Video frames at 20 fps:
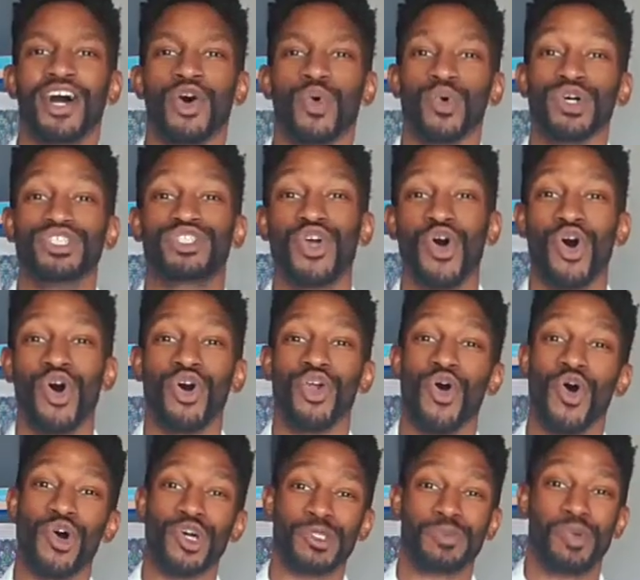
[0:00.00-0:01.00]
What's going
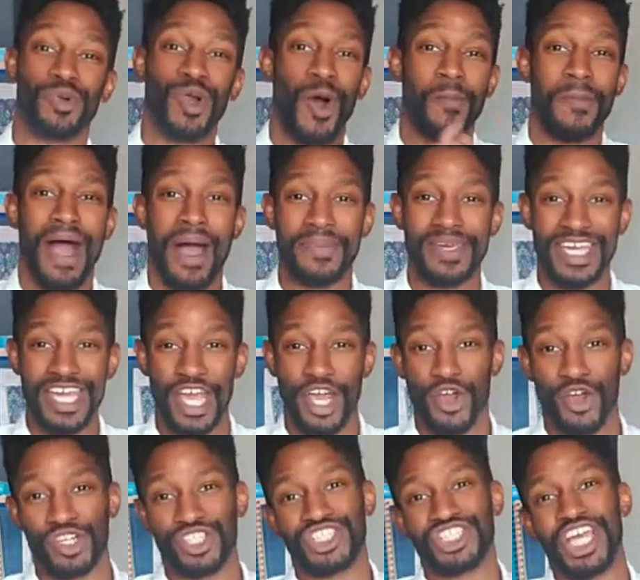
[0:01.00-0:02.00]
on? It's Pernell Bobby
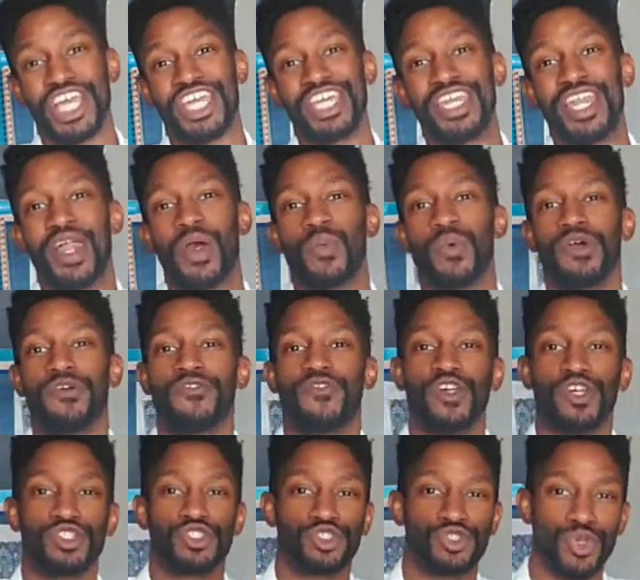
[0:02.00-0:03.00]
here, checking in with
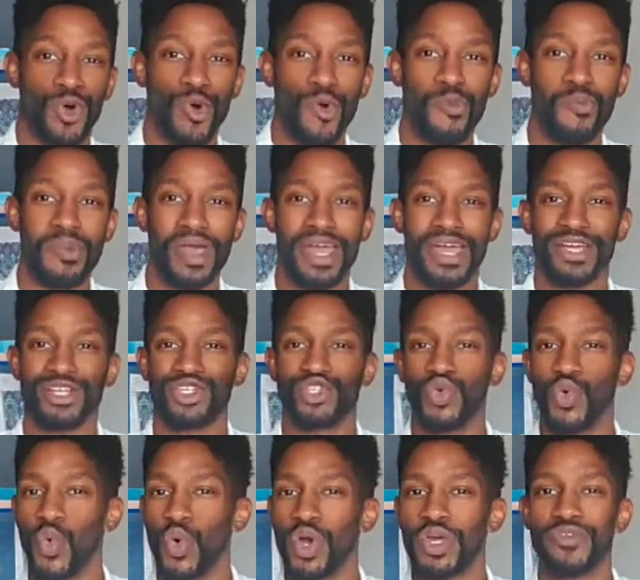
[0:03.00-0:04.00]
the Soulmate
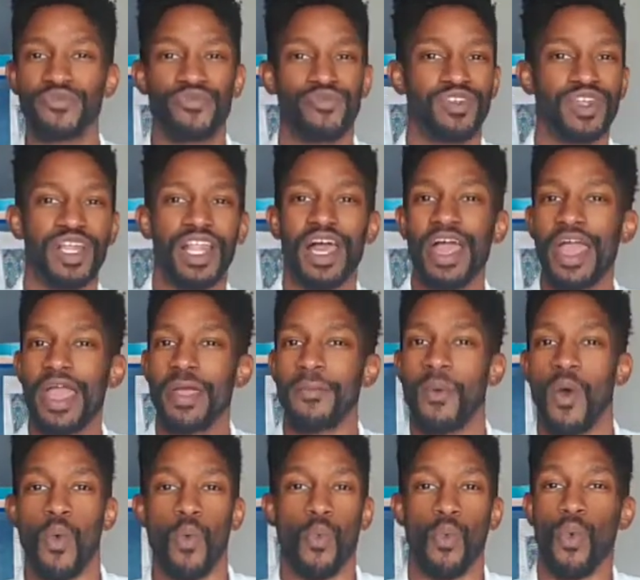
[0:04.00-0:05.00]
Twin
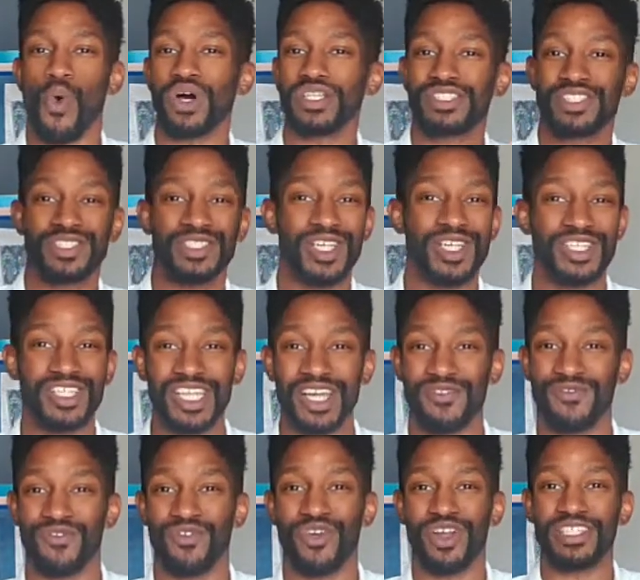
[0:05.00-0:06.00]
Flame. What's the
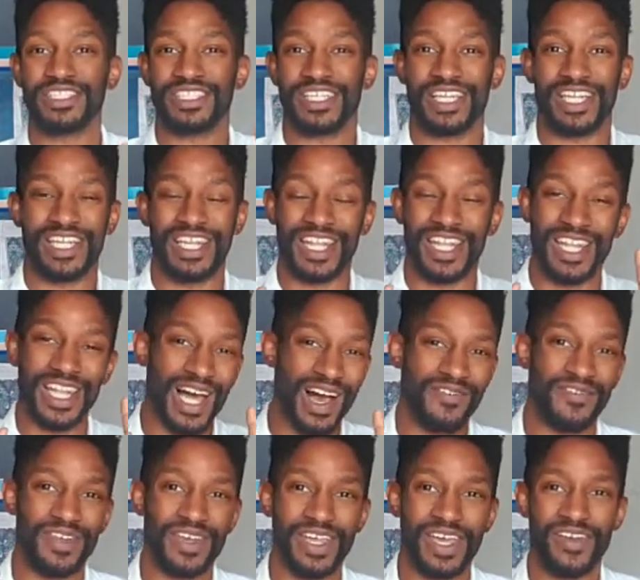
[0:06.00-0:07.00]
difference?
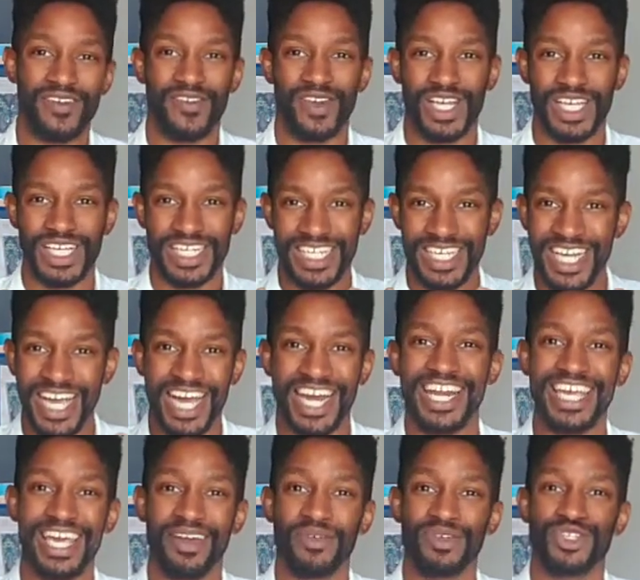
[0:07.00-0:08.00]
Loving it. Gonna
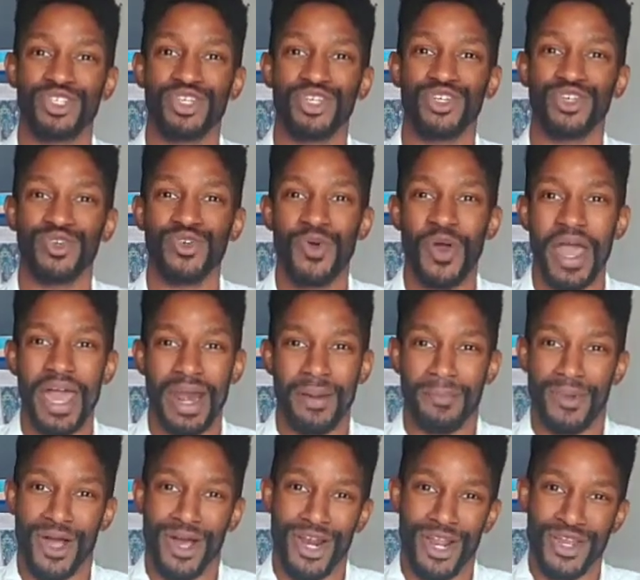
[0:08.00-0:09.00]
give it to you, and
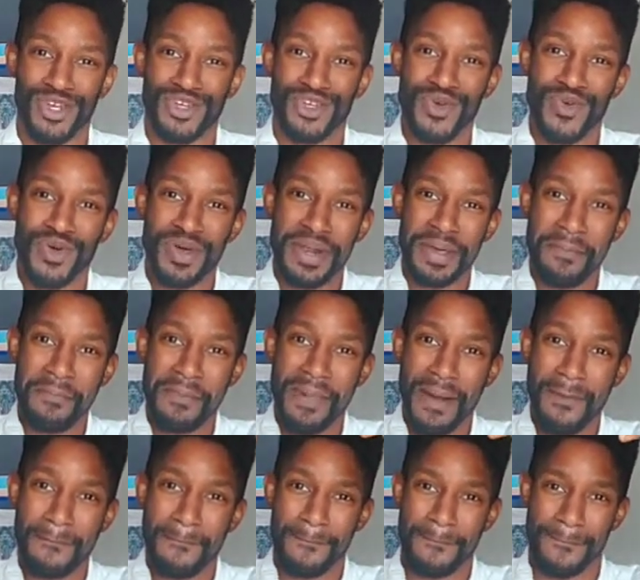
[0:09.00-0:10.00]
I'm gonna do it in
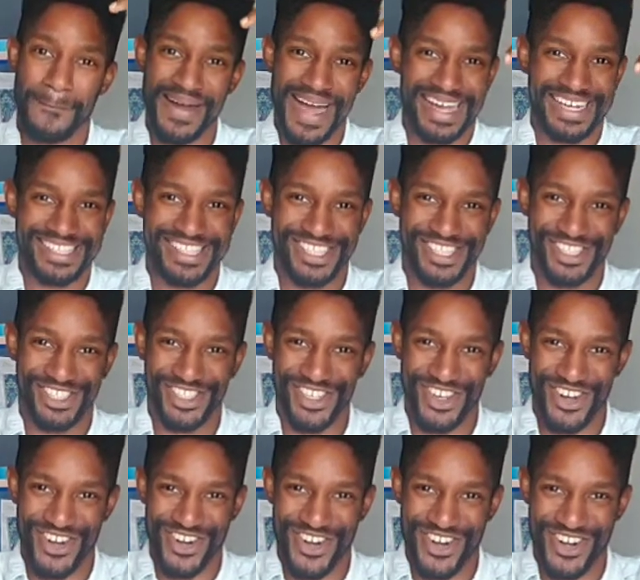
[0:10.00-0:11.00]
my
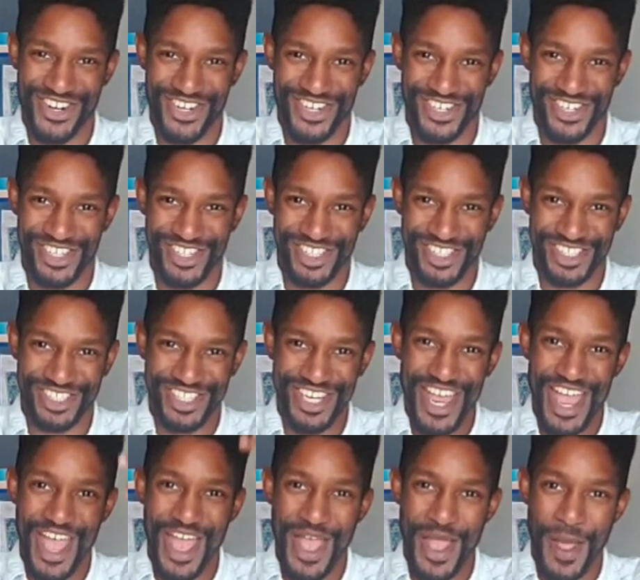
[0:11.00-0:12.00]
boxers
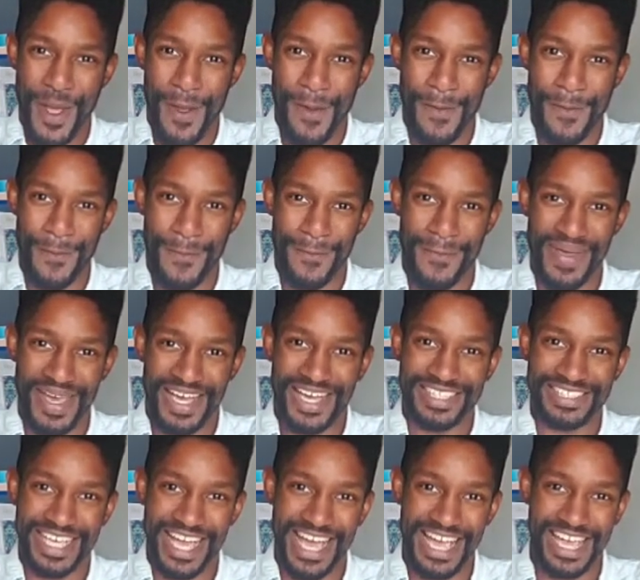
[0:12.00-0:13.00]

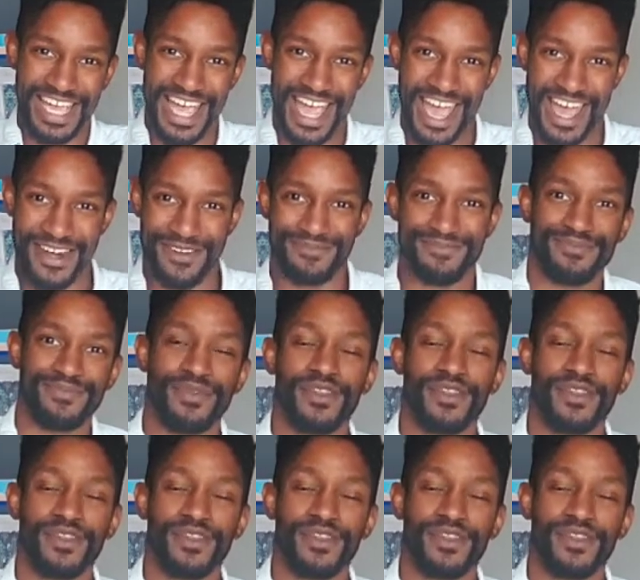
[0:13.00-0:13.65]
because I can.